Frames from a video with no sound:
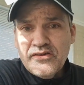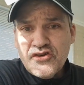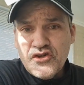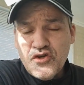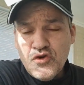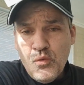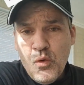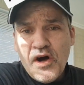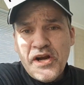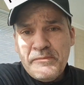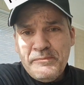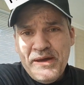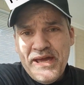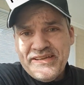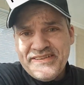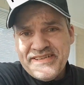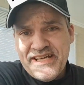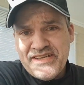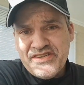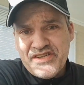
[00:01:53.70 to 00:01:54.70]
you want to pay
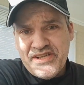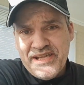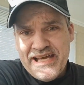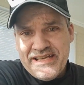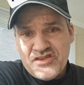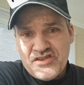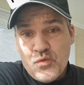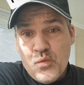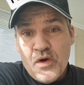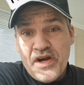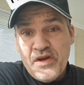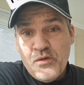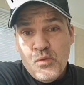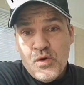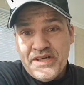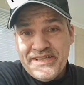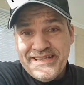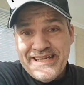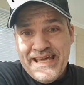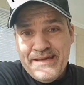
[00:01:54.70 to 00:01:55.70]
attention to that
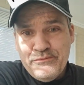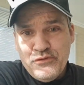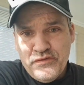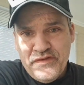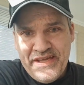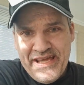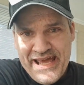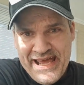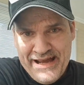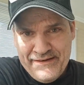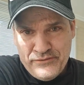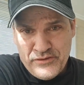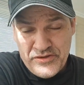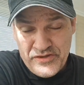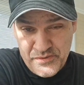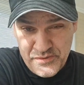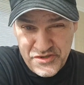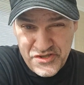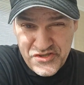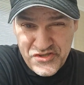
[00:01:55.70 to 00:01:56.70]
21-day moving
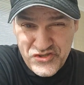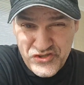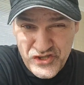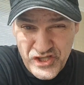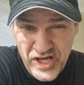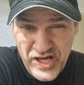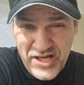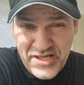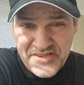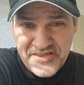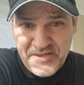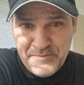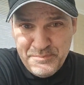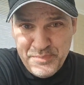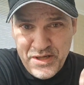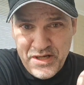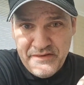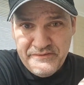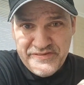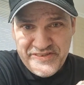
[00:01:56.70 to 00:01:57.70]
average, which is just
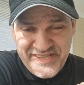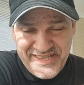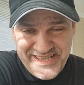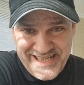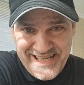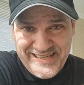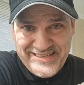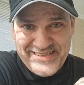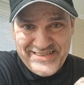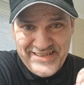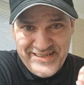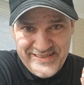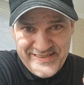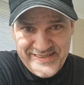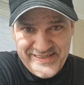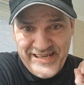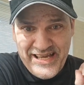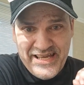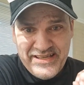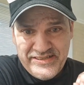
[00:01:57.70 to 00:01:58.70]
above 6
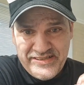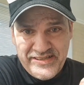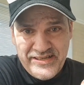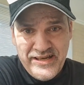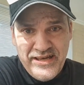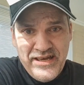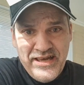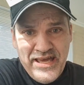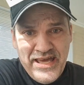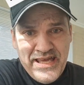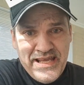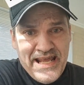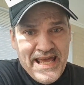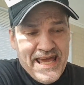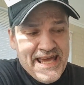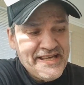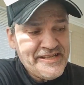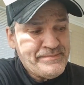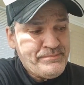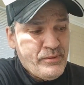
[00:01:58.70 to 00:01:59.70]
cents in
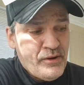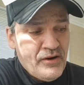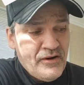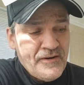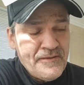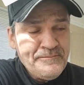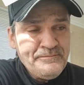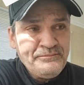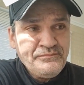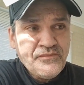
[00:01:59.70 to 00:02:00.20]
HBAR,